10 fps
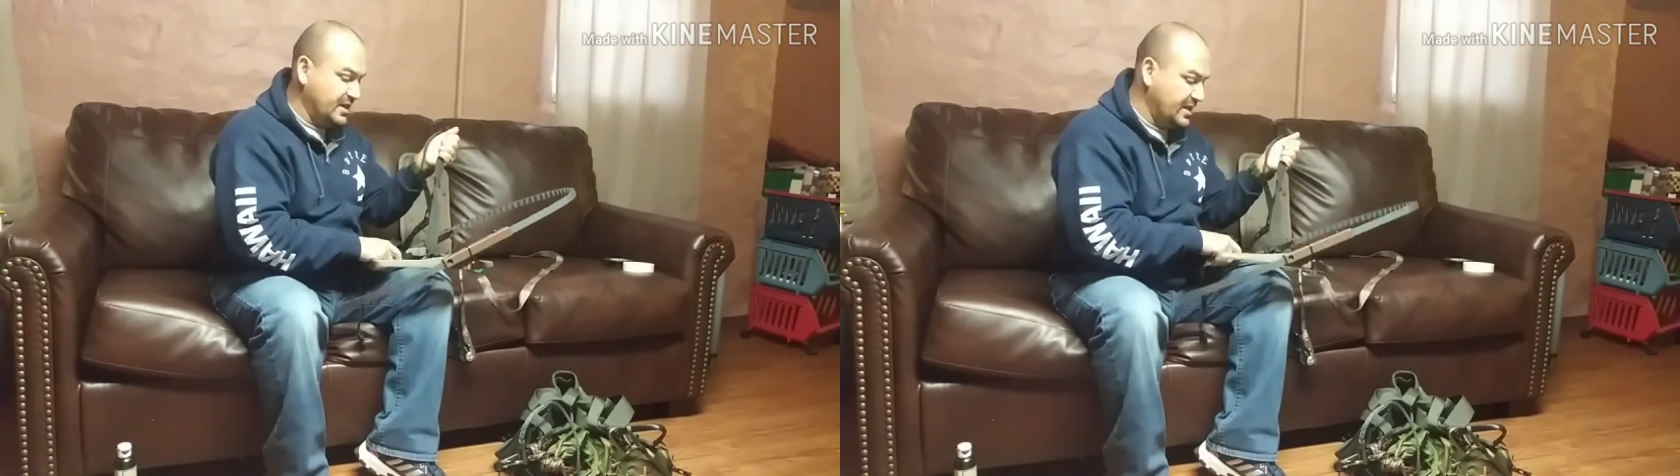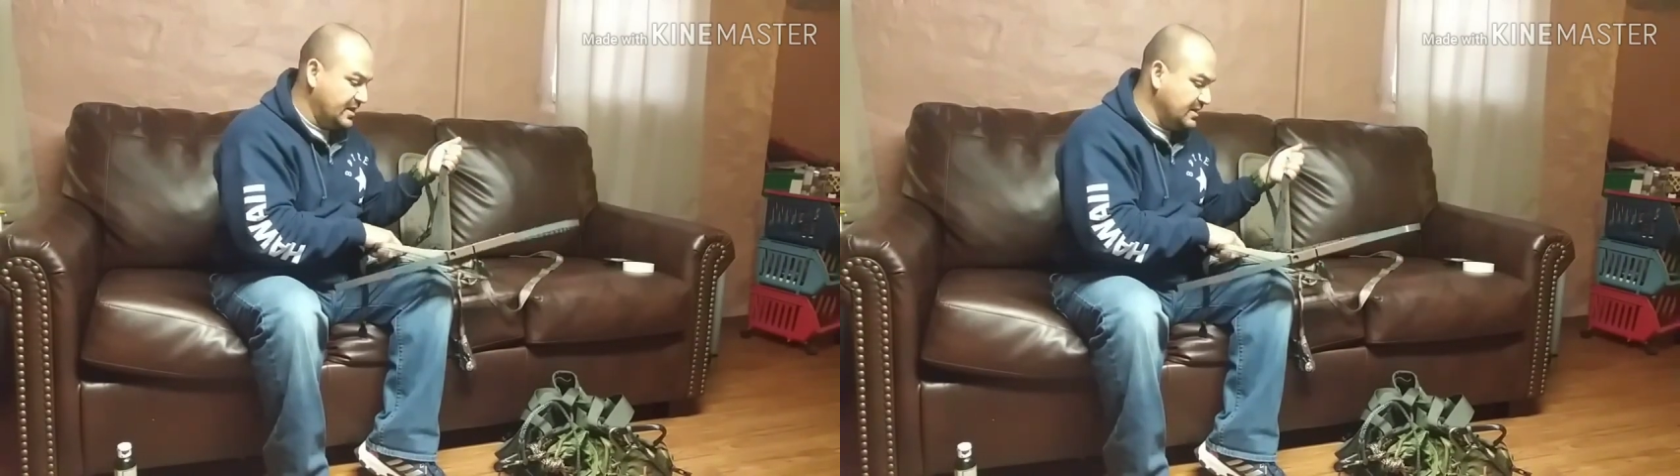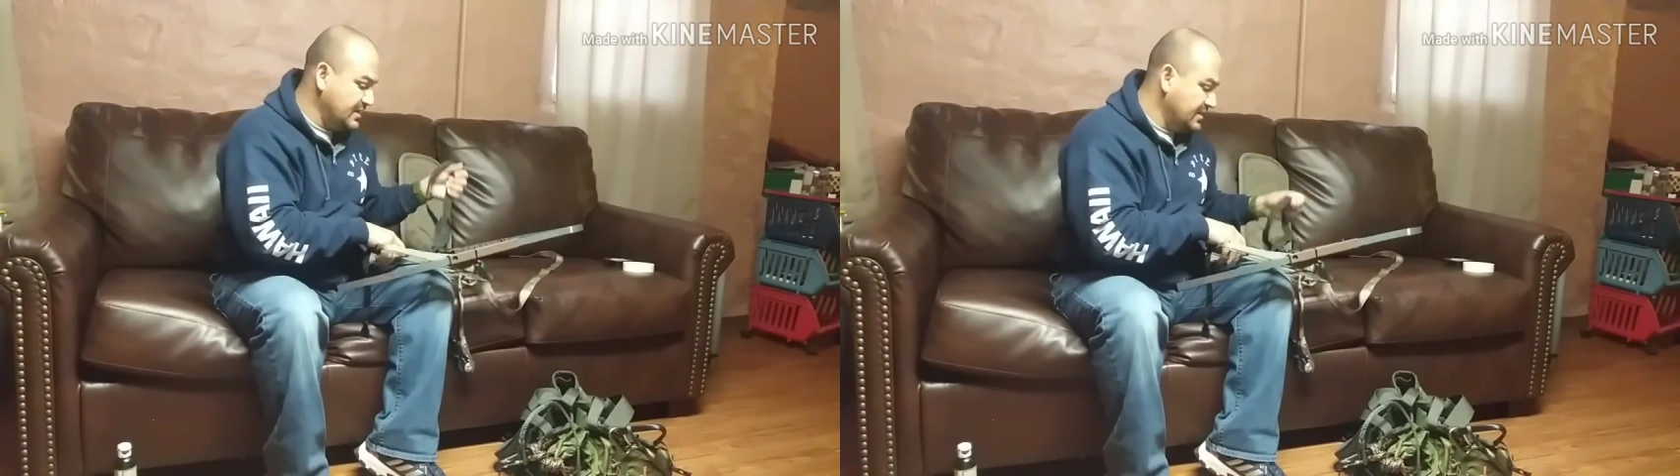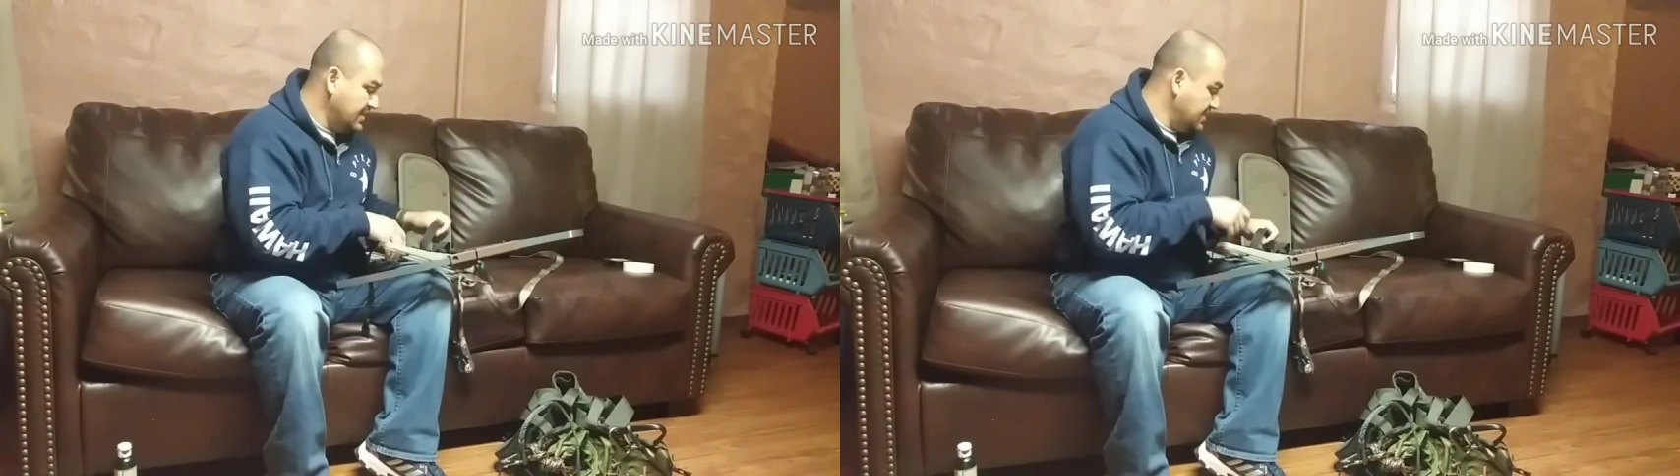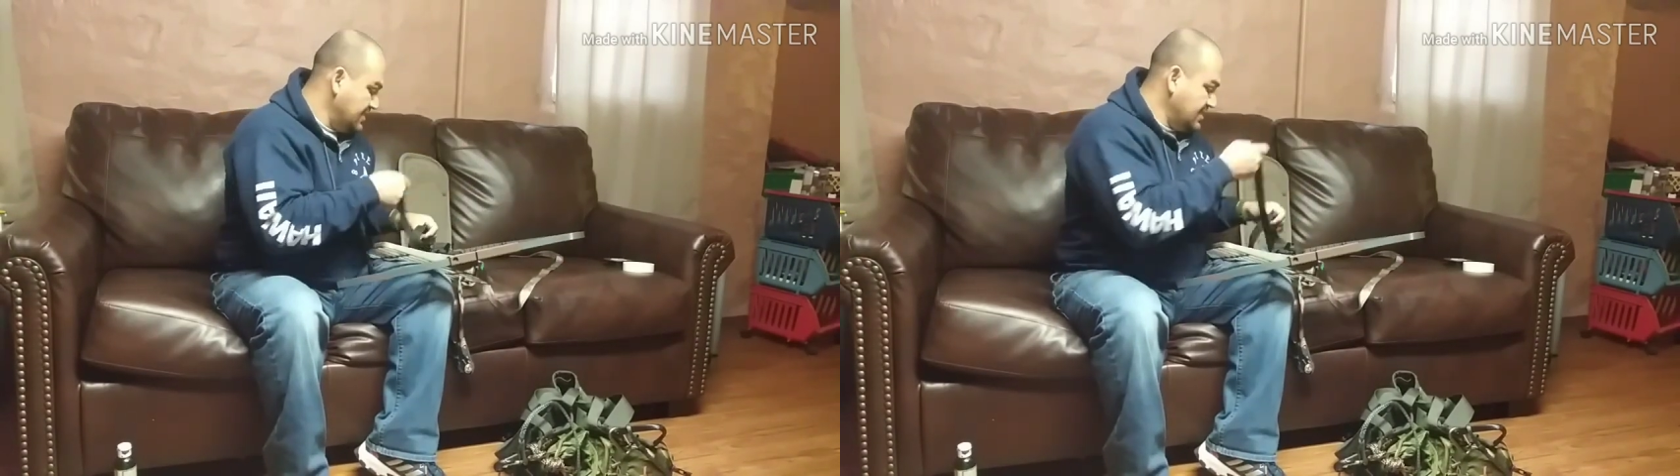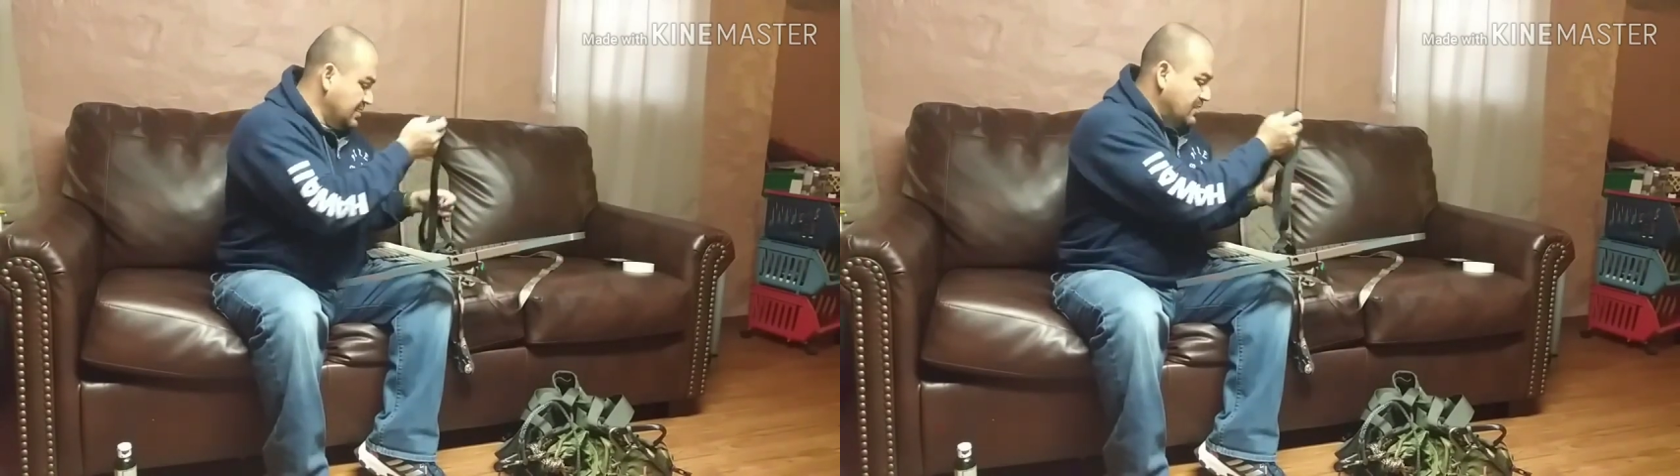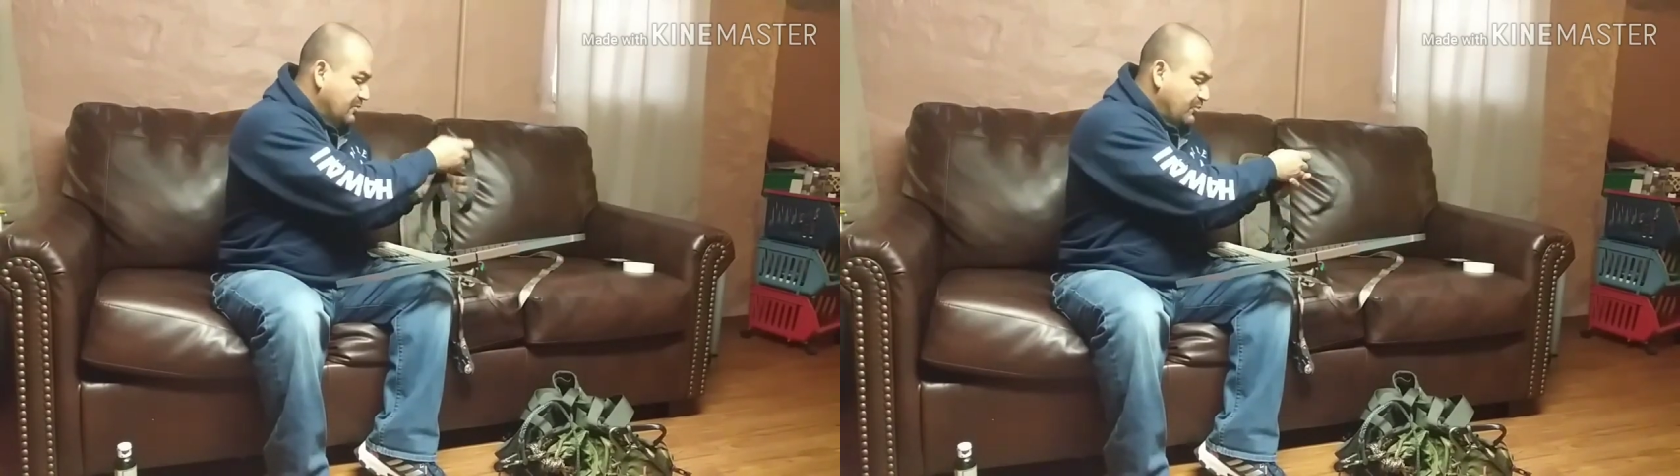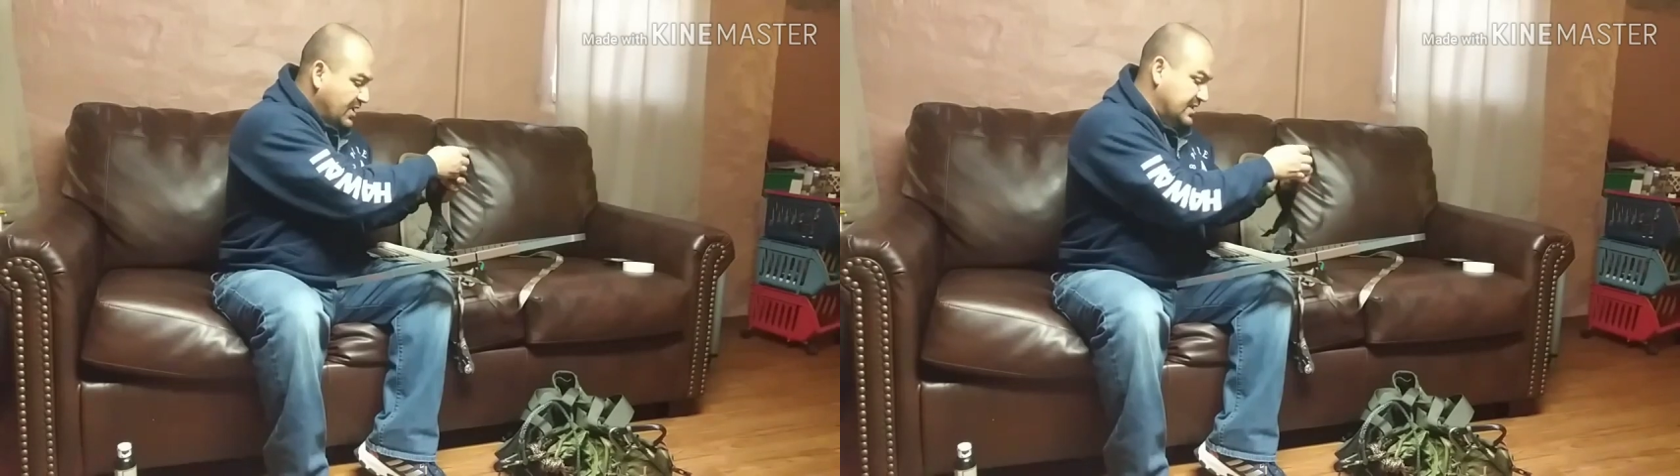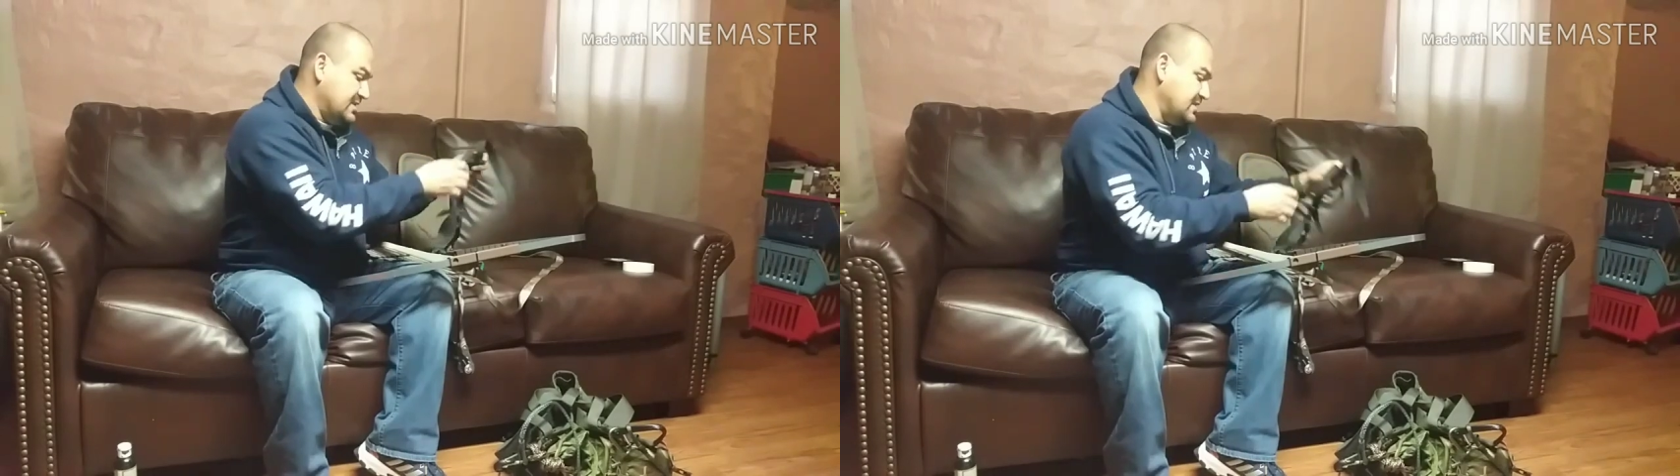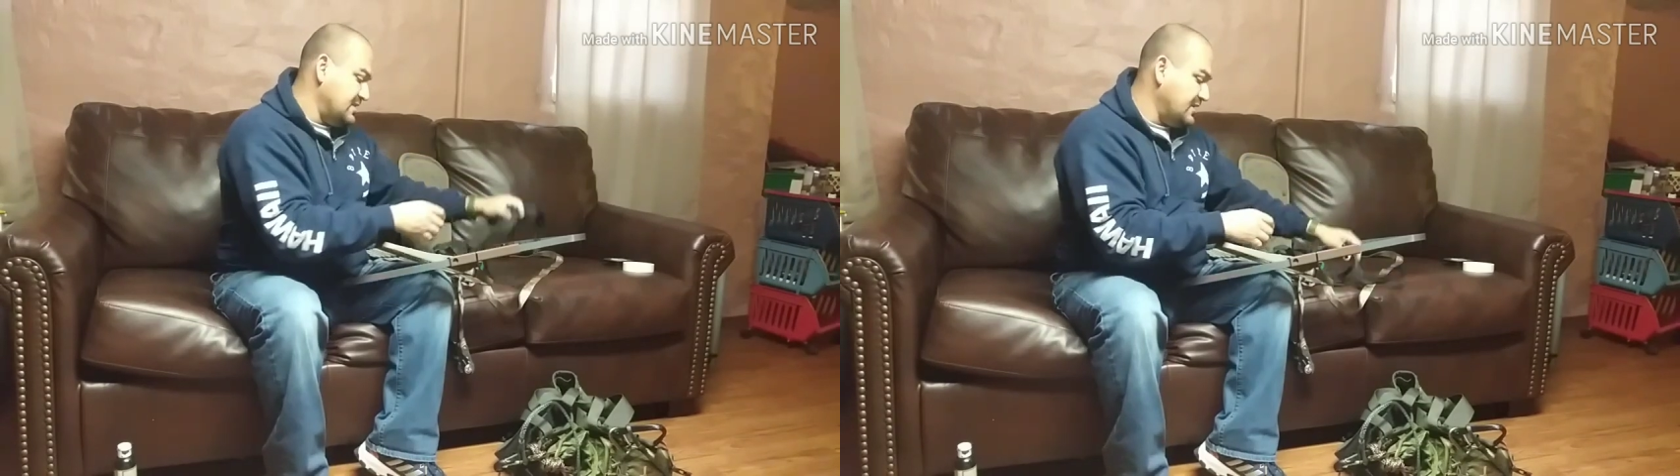again.
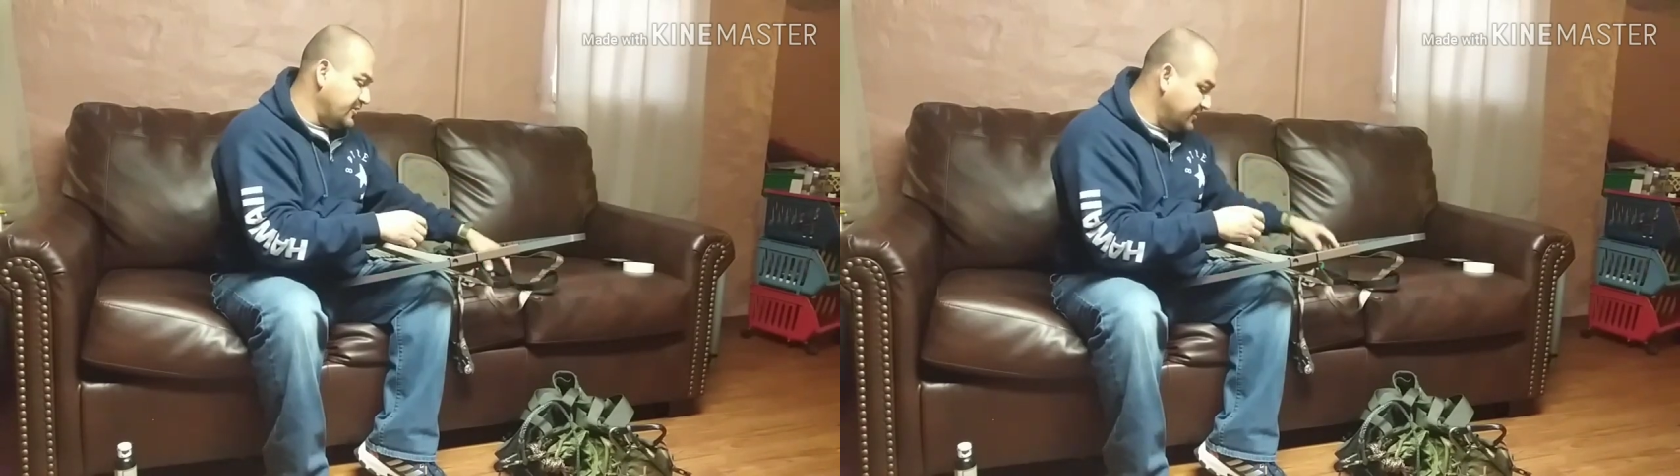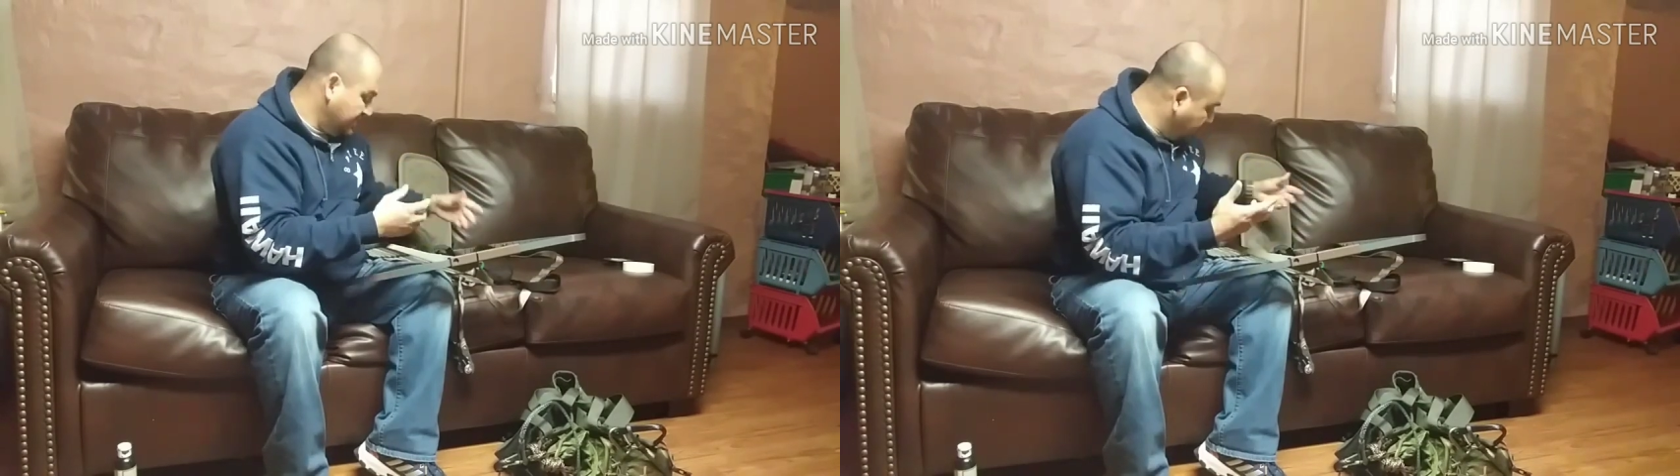But the other thing